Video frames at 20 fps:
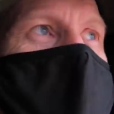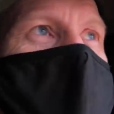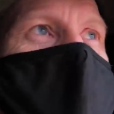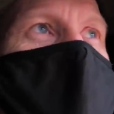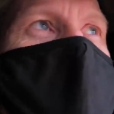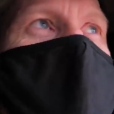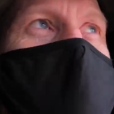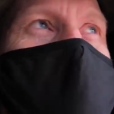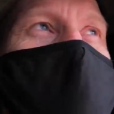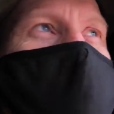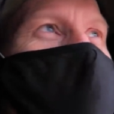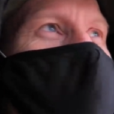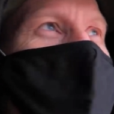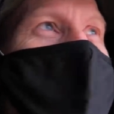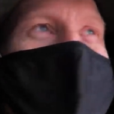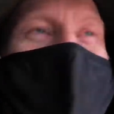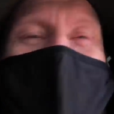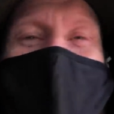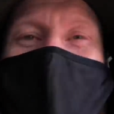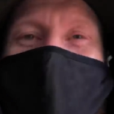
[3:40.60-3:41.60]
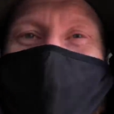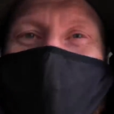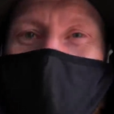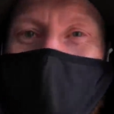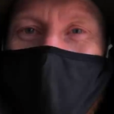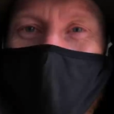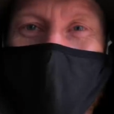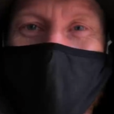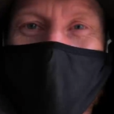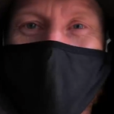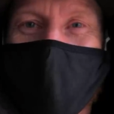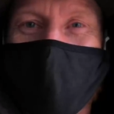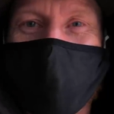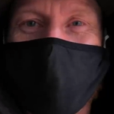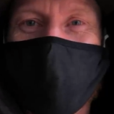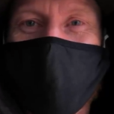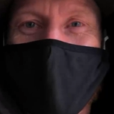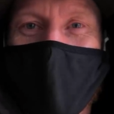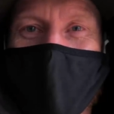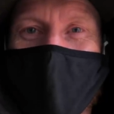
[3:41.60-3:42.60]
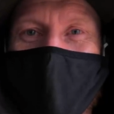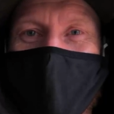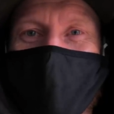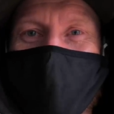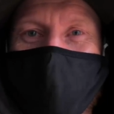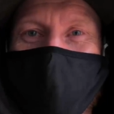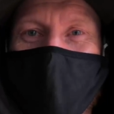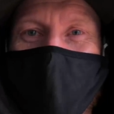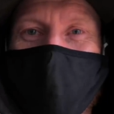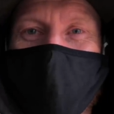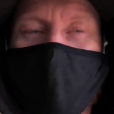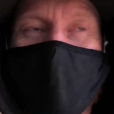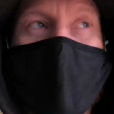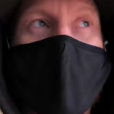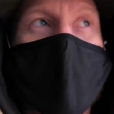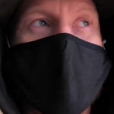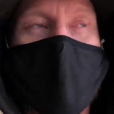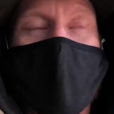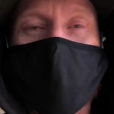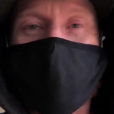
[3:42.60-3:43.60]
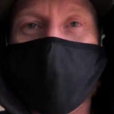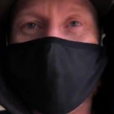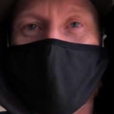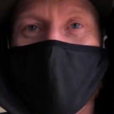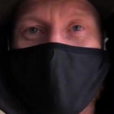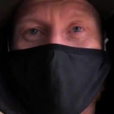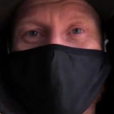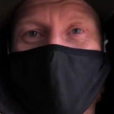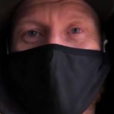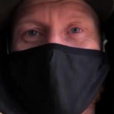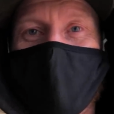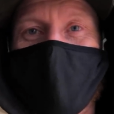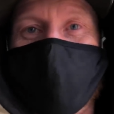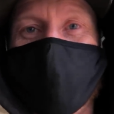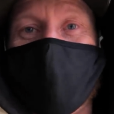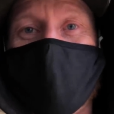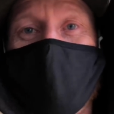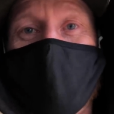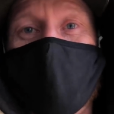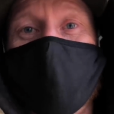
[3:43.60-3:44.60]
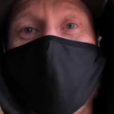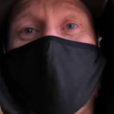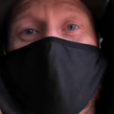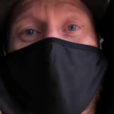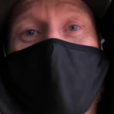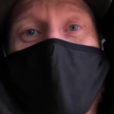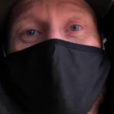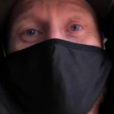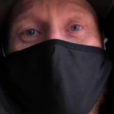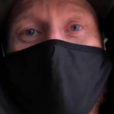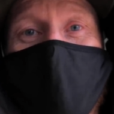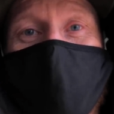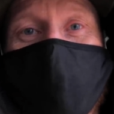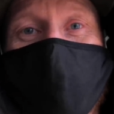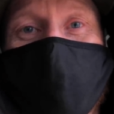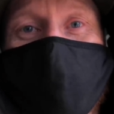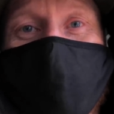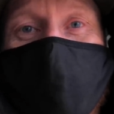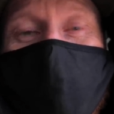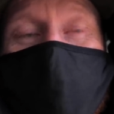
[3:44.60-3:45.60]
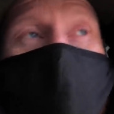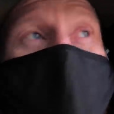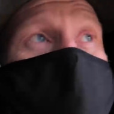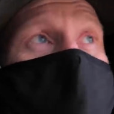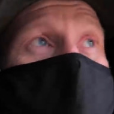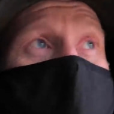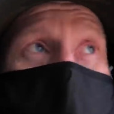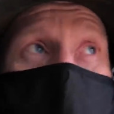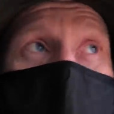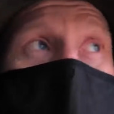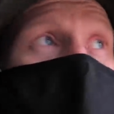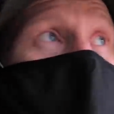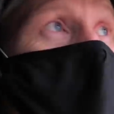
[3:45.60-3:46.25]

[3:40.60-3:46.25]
yeah, a totally different Matty, a totally different. That one made it sound like he was a huge fan of mine, which I mean,